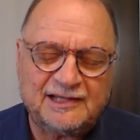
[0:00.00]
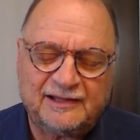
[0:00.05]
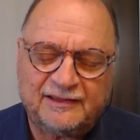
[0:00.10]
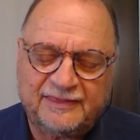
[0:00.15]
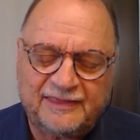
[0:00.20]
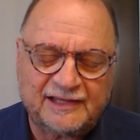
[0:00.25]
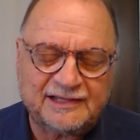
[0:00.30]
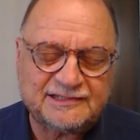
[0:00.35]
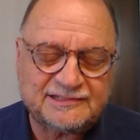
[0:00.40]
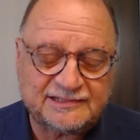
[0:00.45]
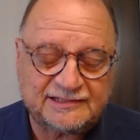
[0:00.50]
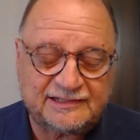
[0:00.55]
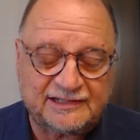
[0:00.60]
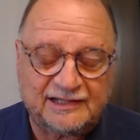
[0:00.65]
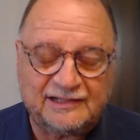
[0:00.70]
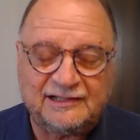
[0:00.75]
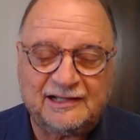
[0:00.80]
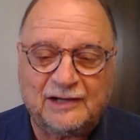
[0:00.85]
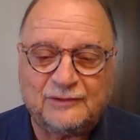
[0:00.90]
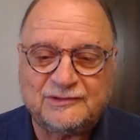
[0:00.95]
thick
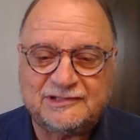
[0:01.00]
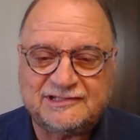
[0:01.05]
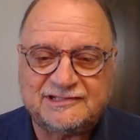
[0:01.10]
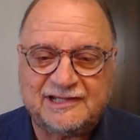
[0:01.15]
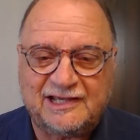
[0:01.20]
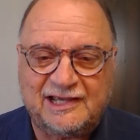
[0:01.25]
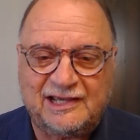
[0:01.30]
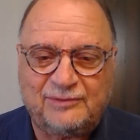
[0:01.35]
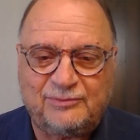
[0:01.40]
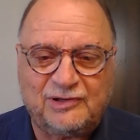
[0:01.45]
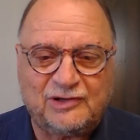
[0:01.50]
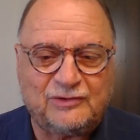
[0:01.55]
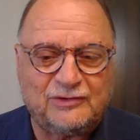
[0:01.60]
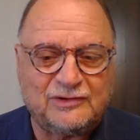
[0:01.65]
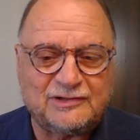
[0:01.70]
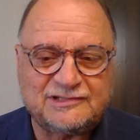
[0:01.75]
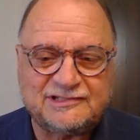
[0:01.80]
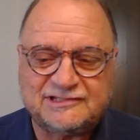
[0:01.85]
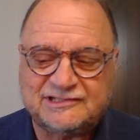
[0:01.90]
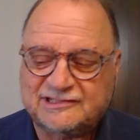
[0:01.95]
skin, I would say,
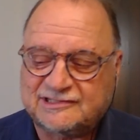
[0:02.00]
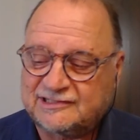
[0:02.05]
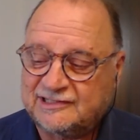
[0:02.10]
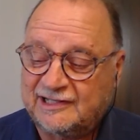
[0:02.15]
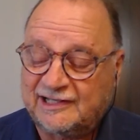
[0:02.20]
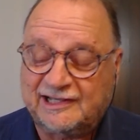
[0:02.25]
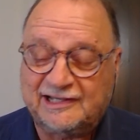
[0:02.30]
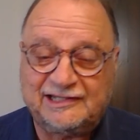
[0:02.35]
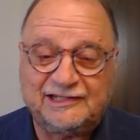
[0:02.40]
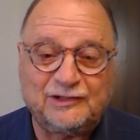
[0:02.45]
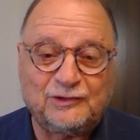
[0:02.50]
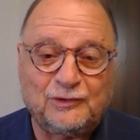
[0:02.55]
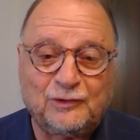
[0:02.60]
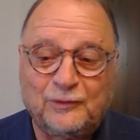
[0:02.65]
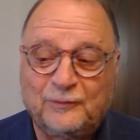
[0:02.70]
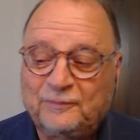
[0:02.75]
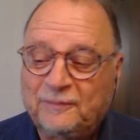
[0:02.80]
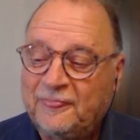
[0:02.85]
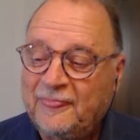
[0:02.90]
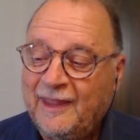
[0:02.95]
because,
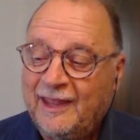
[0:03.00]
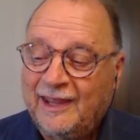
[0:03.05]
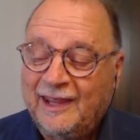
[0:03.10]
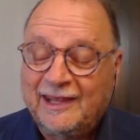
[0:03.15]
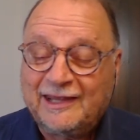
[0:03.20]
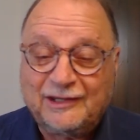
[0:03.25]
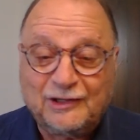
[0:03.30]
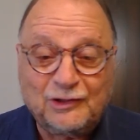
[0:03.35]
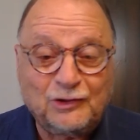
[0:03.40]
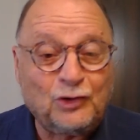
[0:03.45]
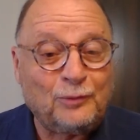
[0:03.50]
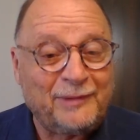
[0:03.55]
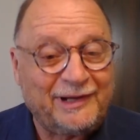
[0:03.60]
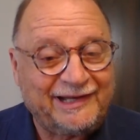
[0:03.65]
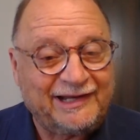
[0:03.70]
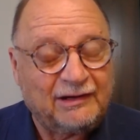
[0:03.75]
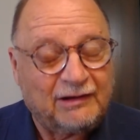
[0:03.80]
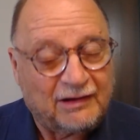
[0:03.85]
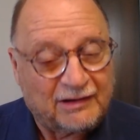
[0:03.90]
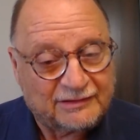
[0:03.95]

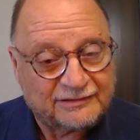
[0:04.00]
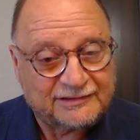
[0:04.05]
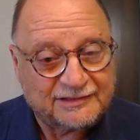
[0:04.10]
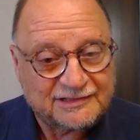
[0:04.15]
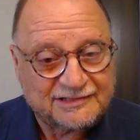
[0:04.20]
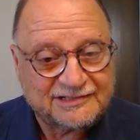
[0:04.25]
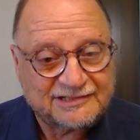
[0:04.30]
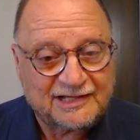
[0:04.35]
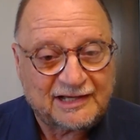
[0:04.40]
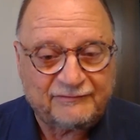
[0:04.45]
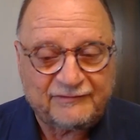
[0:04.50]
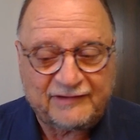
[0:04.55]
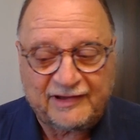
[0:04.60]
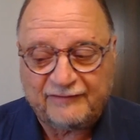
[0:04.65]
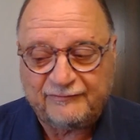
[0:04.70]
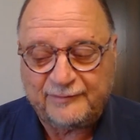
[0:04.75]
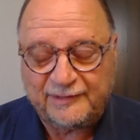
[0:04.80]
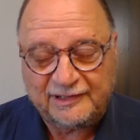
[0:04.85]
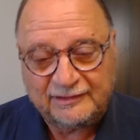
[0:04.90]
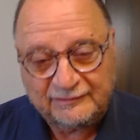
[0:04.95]
many artists
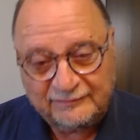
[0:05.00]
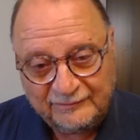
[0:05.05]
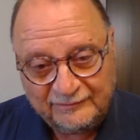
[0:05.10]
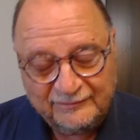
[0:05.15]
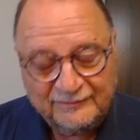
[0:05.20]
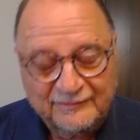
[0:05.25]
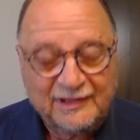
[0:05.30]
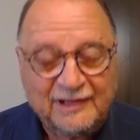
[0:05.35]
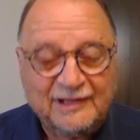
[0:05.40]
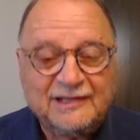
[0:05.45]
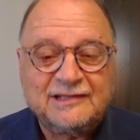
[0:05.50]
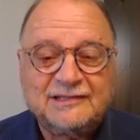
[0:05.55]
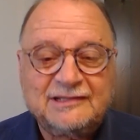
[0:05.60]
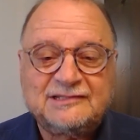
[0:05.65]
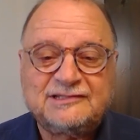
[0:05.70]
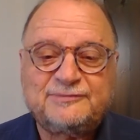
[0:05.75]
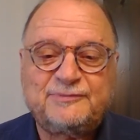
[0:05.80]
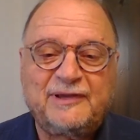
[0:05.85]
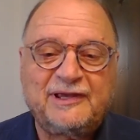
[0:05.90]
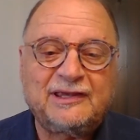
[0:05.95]
have been
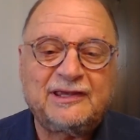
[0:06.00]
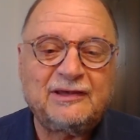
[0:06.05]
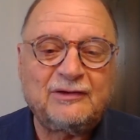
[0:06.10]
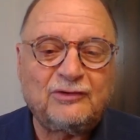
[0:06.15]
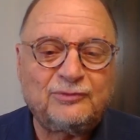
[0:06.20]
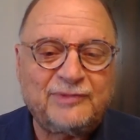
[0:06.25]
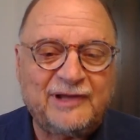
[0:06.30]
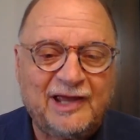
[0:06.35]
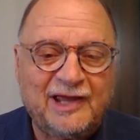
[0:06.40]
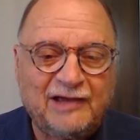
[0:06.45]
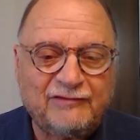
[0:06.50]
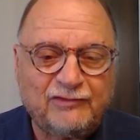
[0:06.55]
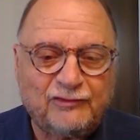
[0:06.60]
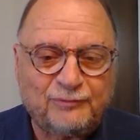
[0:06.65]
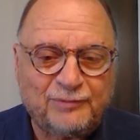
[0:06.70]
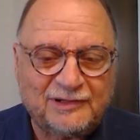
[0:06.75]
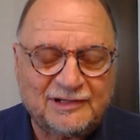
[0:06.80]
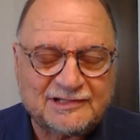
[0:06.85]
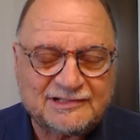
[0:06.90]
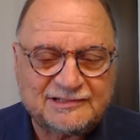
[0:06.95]
speaking on behalf of
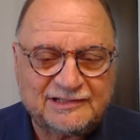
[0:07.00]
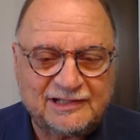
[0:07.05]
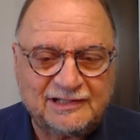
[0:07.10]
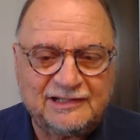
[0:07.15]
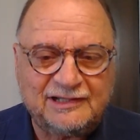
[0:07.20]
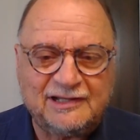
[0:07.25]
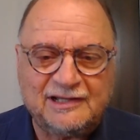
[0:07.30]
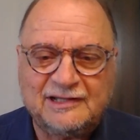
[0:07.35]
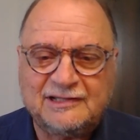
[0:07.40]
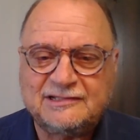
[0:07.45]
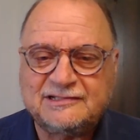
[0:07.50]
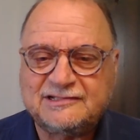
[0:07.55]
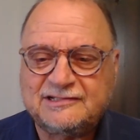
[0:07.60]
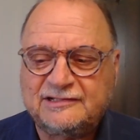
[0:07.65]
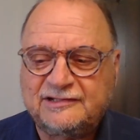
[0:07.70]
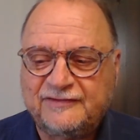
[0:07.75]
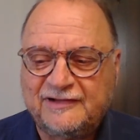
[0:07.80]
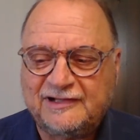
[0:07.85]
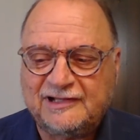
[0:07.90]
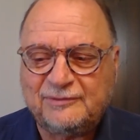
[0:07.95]
Palestinians,
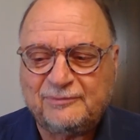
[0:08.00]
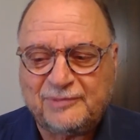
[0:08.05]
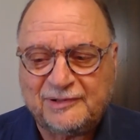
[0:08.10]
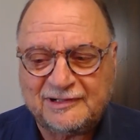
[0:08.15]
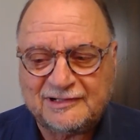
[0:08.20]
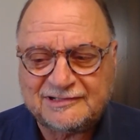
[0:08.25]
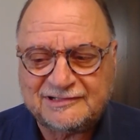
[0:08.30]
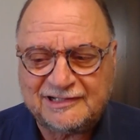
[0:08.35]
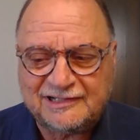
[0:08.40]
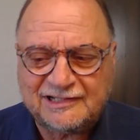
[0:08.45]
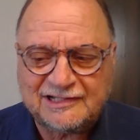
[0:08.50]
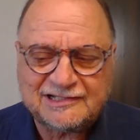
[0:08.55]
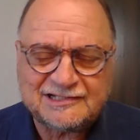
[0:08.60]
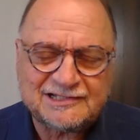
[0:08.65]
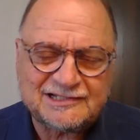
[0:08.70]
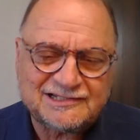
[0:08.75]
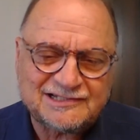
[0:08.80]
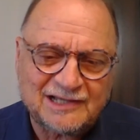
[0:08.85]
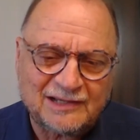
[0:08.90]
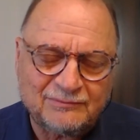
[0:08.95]
defending Palestinians,
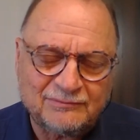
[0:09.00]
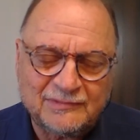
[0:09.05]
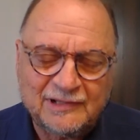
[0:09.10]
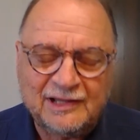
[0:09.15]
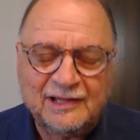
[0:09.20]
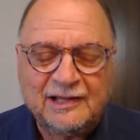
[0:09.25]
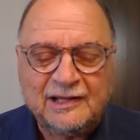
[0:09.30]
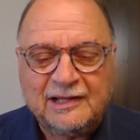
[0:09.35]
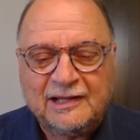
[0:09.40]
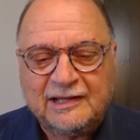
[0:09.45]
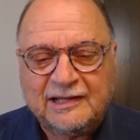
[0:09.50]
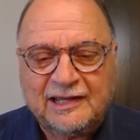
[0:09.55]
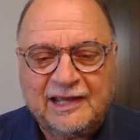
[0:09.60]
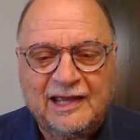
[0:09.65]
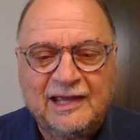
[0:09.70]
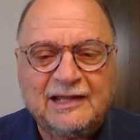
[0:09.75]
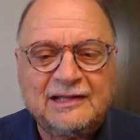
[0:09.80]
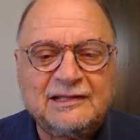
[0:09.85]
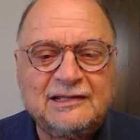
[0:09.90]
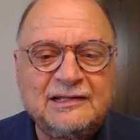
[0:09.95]
and some
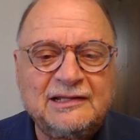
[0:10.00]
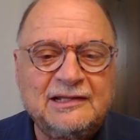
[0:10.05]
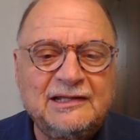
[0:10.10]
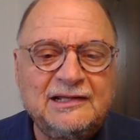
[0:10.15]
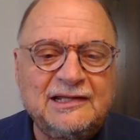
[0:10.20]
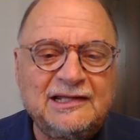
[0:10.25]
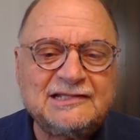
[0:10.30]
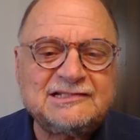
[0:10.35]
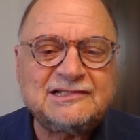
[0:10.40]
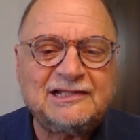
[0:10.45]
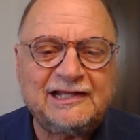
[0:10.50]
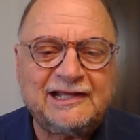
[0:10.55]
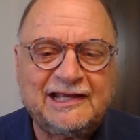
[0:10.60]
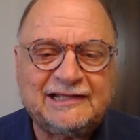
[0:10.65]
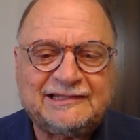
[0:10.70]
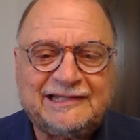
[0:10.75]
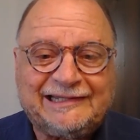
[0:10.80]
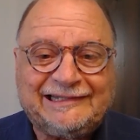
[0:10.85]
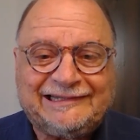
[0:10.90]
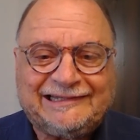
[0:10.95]
can easily
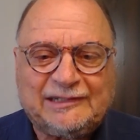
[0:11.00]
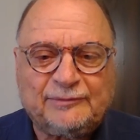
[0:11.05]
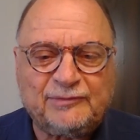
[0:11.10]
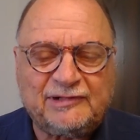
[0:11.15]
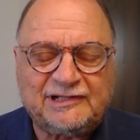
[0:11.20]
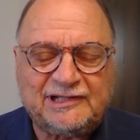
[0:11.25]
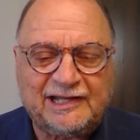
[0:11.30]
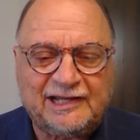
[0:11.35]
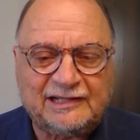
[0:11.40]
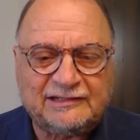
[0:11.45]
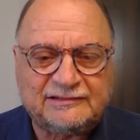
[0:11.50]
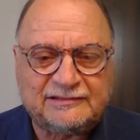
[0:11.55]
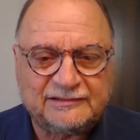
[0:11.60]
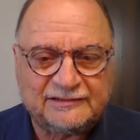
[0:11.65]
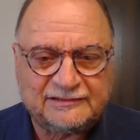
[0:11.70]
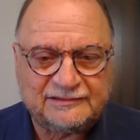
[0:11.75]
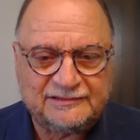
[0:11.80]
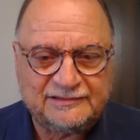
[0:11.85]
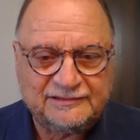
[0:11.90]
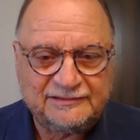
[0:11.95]
get
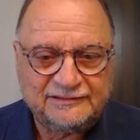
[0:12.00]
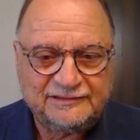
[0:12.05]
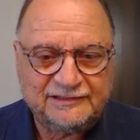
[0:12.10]
intimidated,